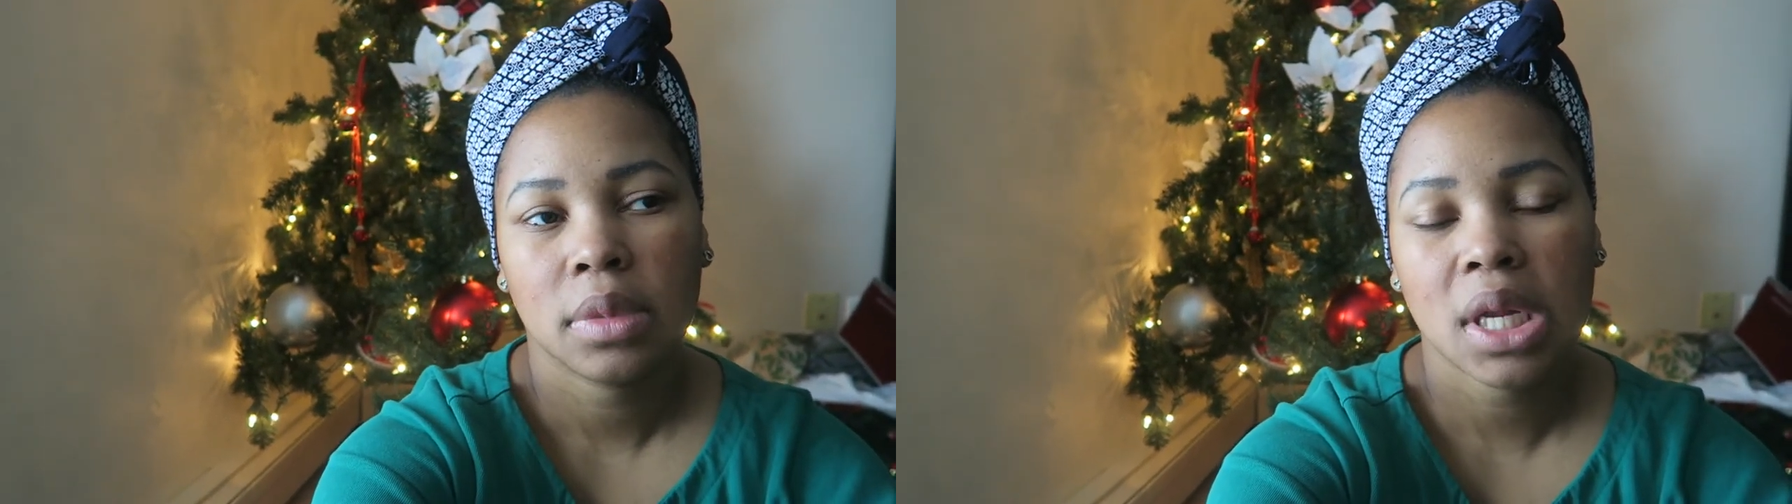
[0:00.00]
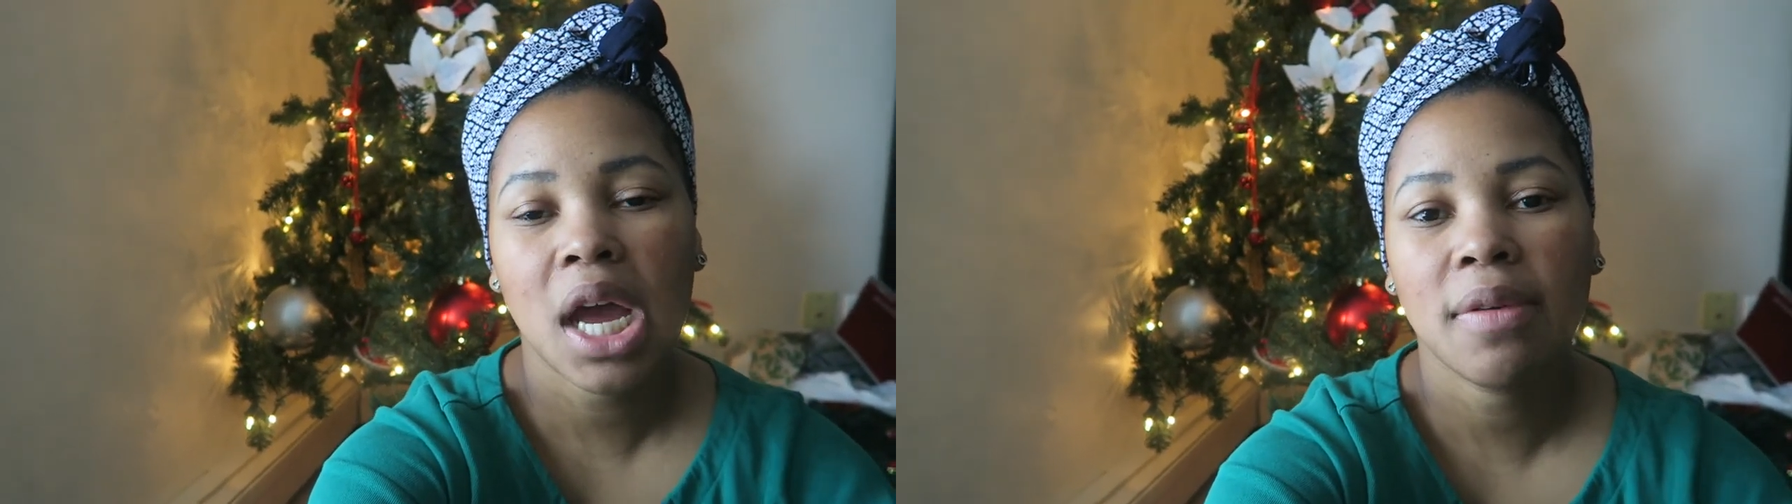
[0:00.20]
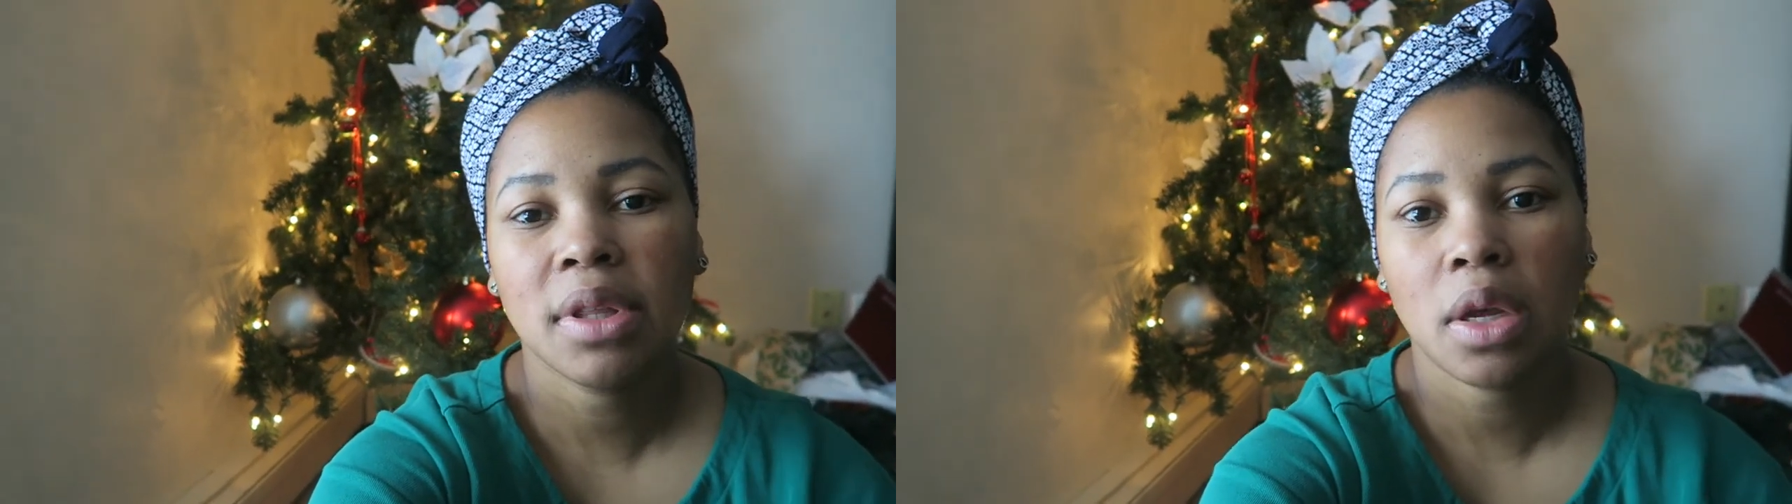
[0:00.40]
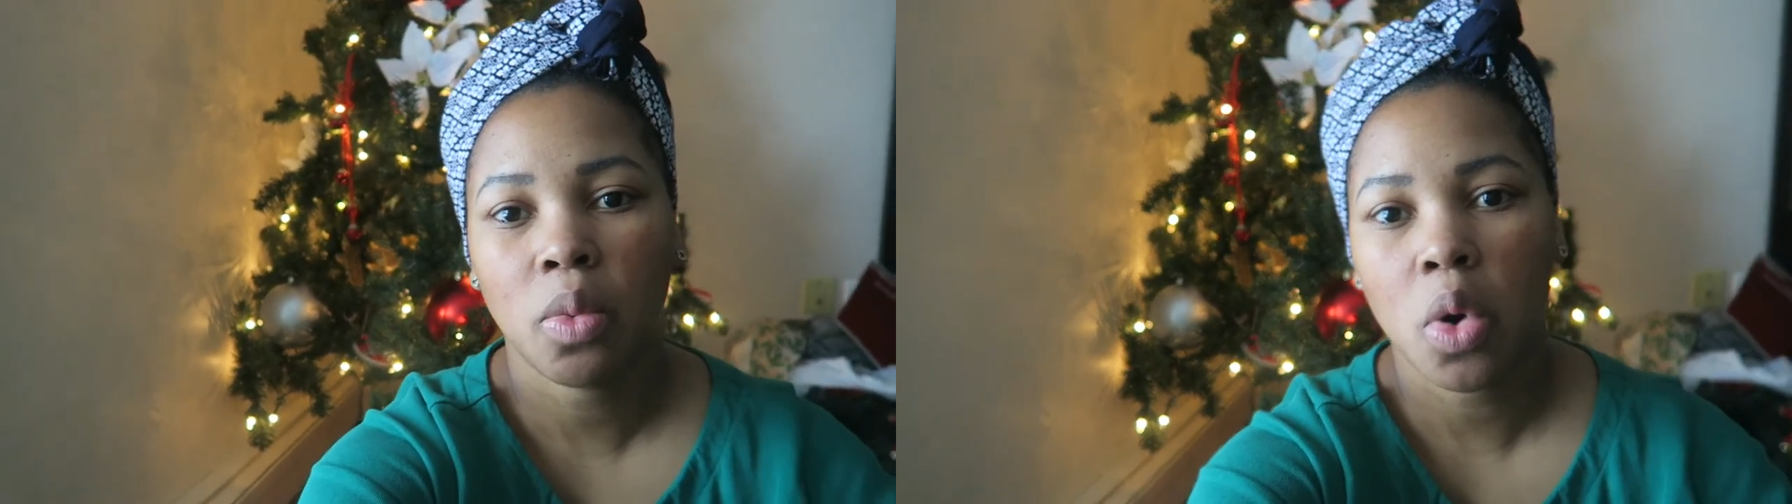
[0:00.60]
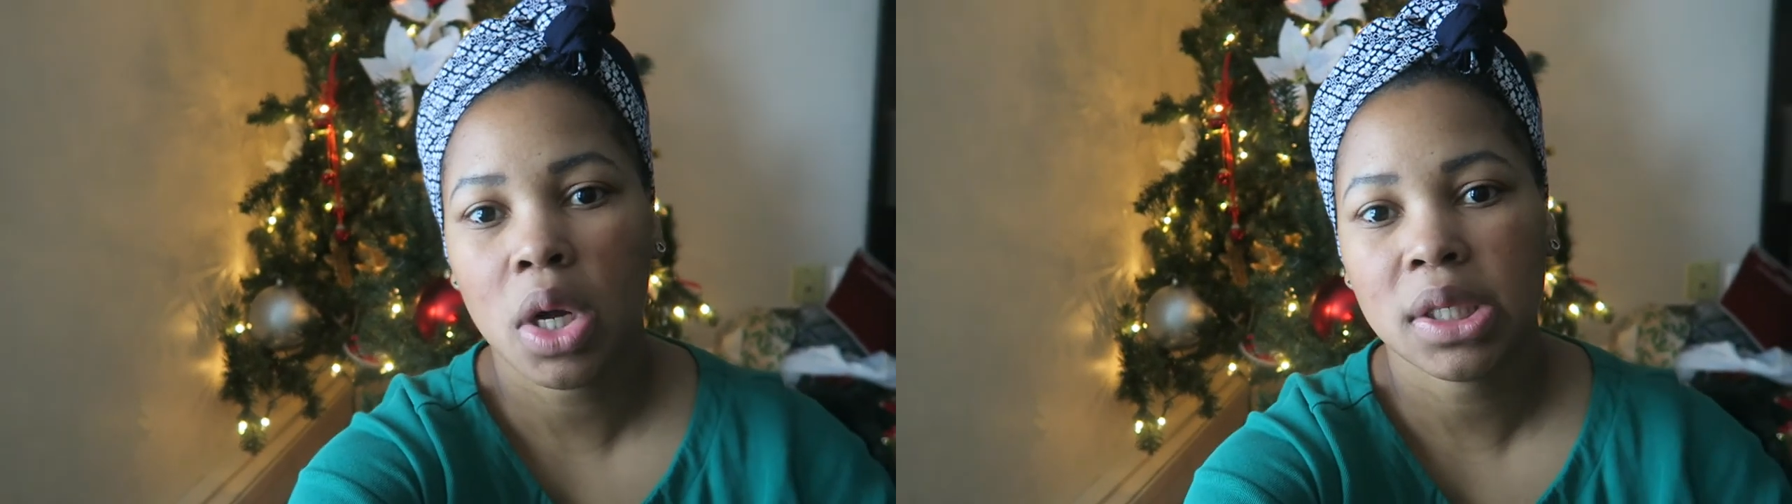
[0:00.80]
not everything
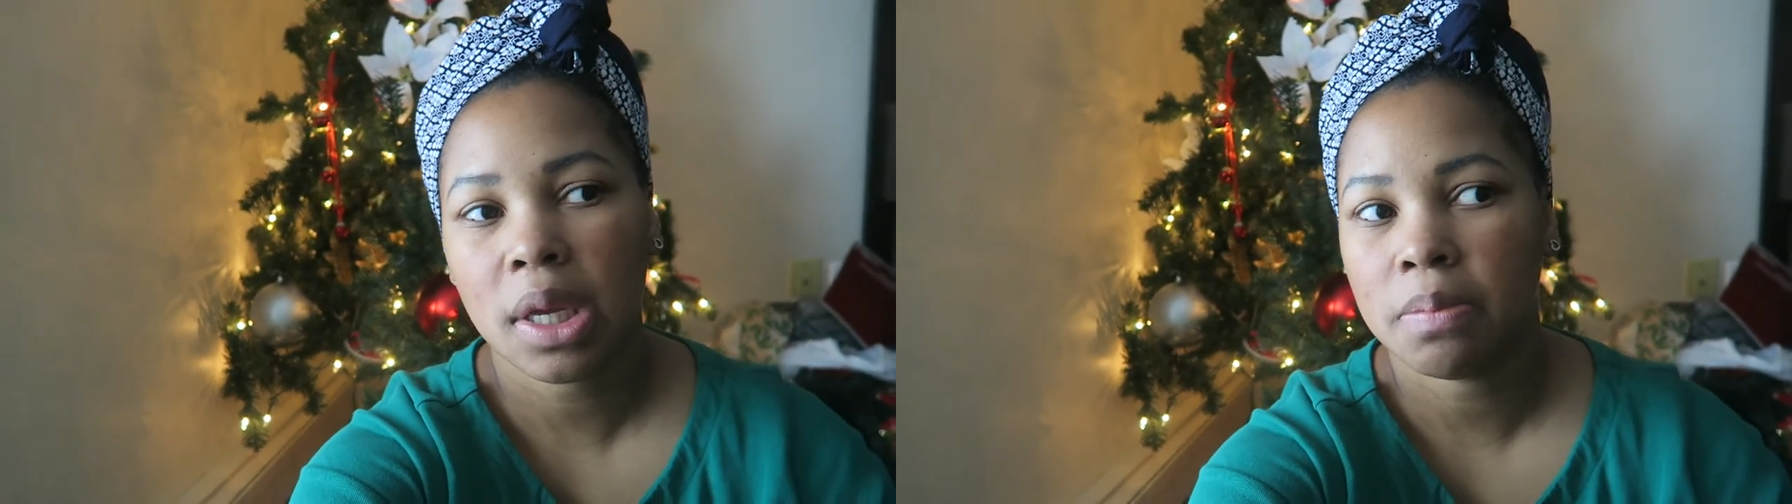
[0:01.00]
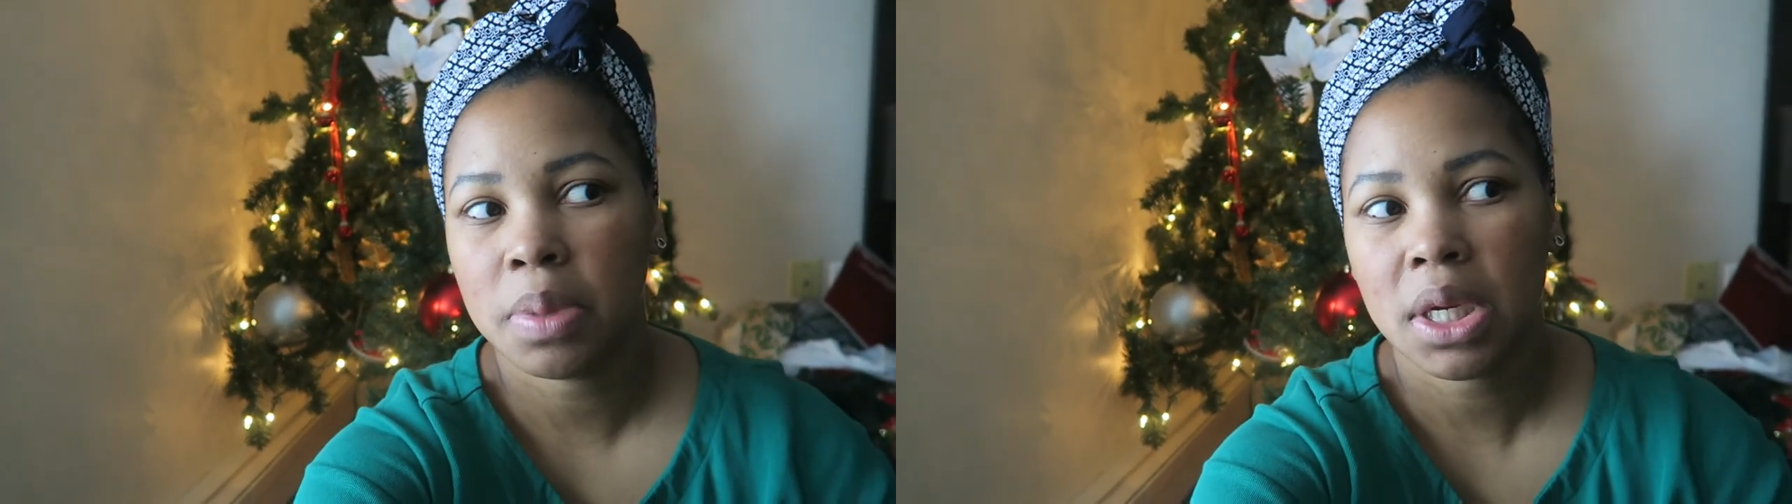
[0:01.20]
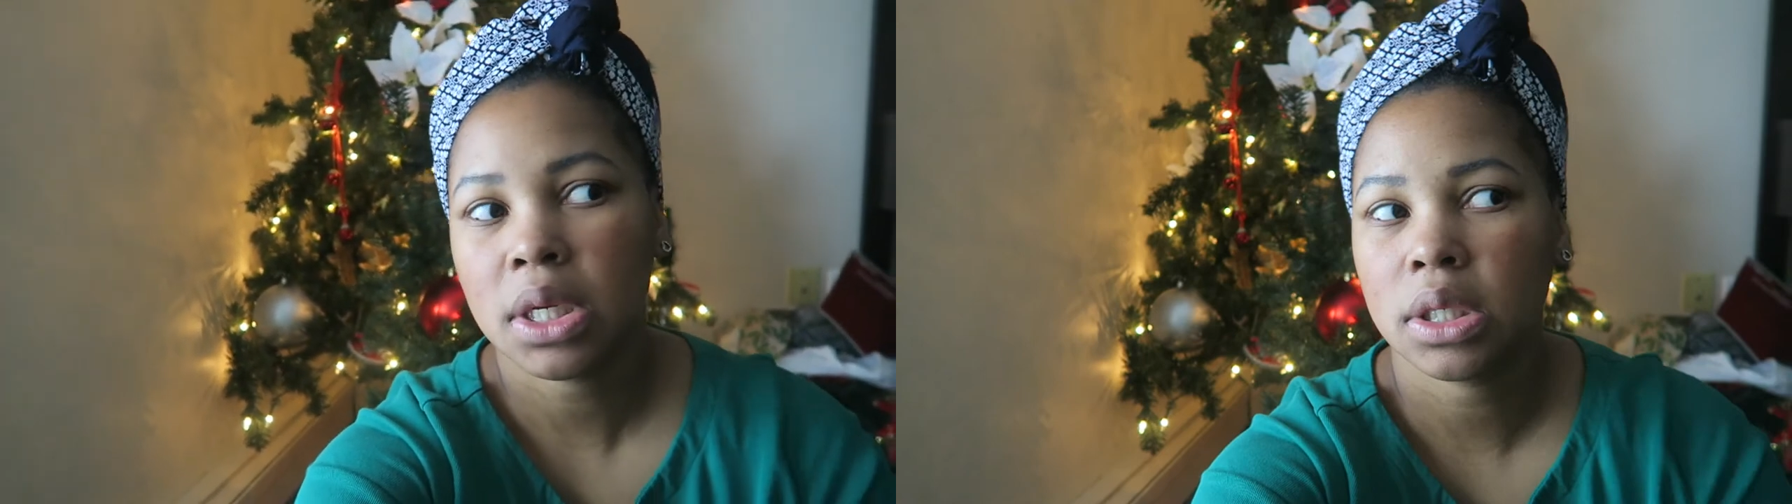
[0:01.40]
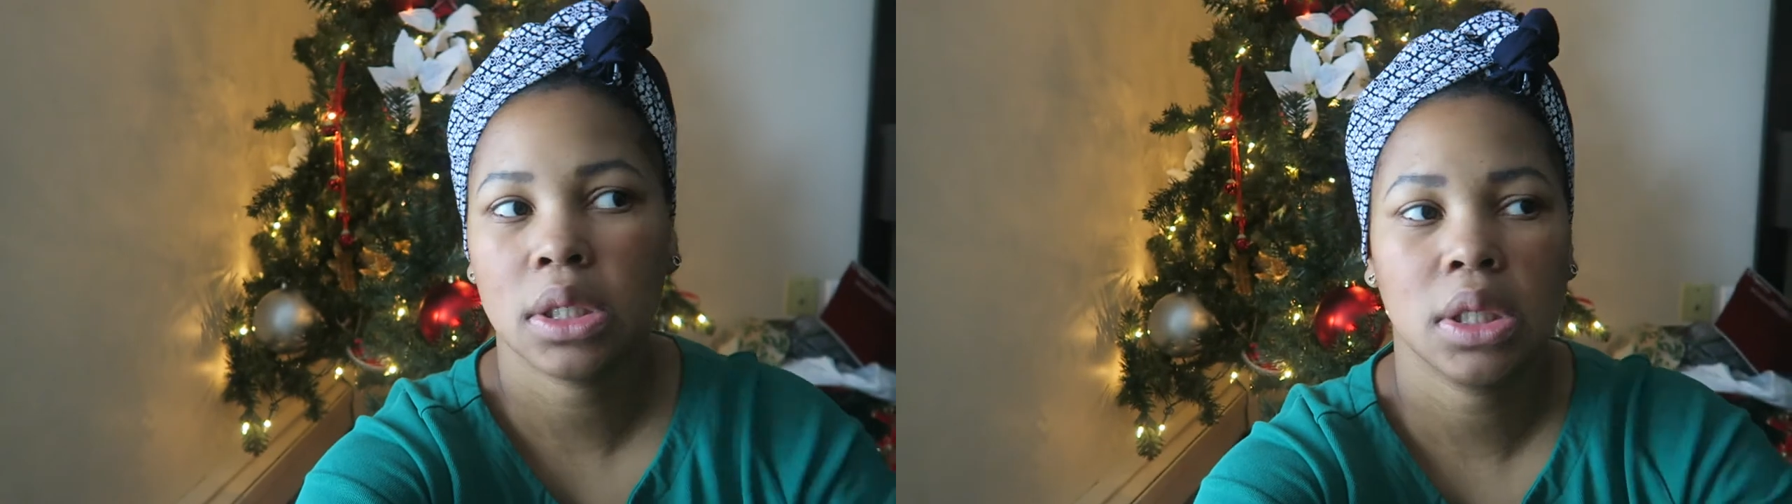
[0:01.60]
warrants a big,